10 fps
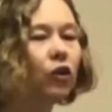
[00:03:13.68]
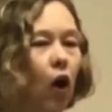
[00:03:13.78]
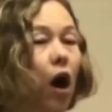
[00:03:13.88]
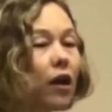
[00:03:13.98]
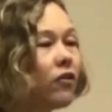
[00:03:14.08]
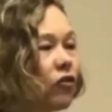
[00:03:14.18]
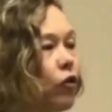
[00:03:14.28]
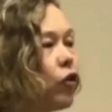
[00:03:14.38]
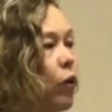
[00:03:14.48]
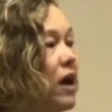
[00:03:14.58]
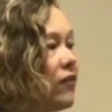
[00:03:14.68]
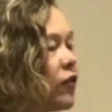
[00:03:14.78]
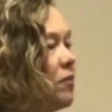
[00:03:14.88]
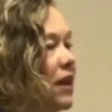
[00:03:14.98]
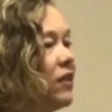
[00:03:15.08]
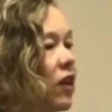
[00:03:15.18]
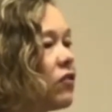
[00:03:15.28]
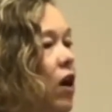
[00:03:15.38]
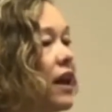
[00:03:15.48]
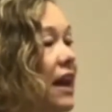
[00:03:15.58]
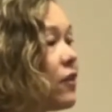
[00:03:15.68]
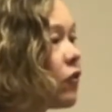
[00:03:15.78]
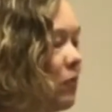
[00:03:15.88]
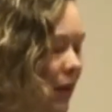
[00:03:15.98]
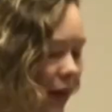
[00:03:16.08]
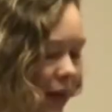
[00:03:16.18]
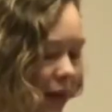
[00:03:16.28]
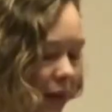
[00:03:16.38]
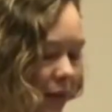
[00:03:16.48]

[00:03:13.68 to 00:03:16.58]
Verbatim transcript: and God has turned away from me and does not answer me.